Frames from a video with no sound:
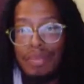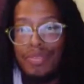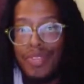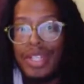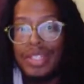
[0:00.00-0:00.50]

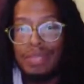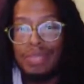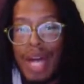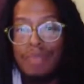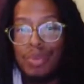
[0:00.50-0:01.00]
feeling some type
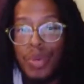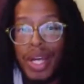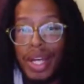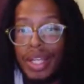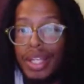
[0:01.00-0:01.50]
of way,
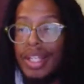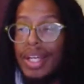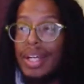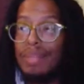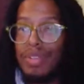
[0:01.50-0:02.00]

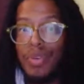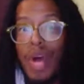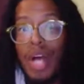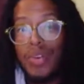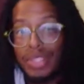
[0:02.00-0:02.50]
before I
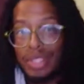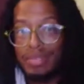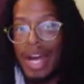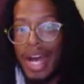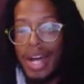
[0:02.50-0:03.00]
go into my
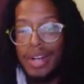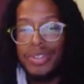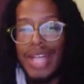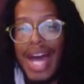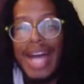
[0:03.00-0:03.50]
house,
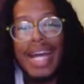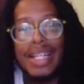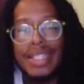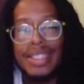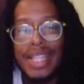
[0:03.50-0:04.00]
I got to
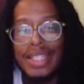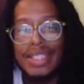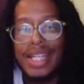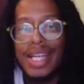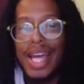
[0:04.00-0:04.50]
assess,
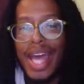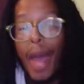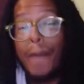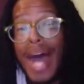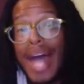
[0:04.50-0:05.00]
am
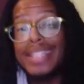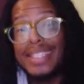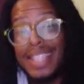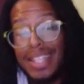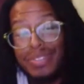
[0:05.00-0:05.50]
I
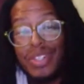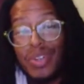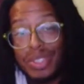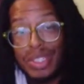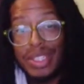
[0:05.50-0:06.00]
safe to go
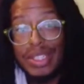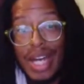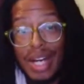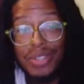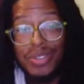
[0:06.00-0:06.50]
into this
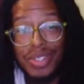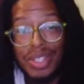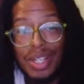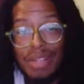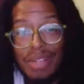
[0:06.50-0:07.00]
house?
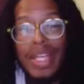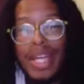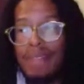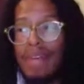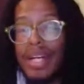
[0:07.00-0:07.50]
Meaning, am
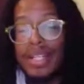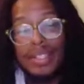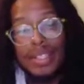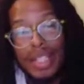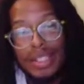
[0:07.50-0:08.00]
I going to
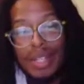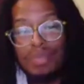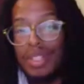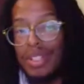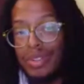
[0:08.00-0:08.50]
say
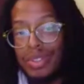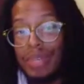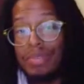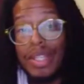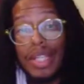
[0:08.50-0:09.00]
something, do
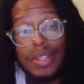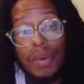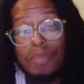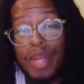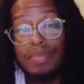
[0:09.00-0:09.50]
something that's going to
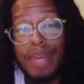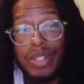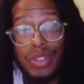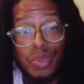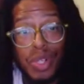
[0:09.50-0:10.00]
make matters
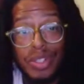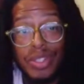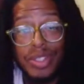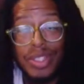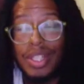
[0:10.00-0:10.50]
worse?
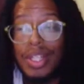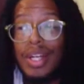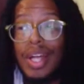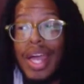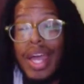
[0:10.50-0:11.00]

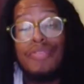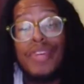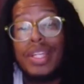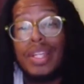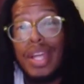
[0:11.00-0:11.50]
If
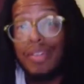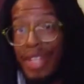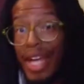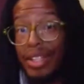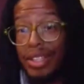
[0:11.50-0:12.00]
the
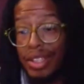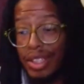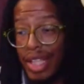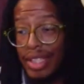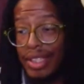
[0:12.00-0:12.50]
answer is
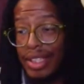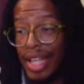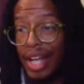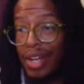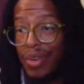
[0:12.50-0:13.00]
yes to
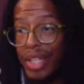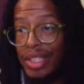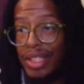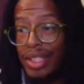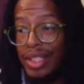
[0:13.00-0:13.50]
that
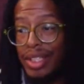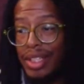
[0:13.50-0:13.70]
question,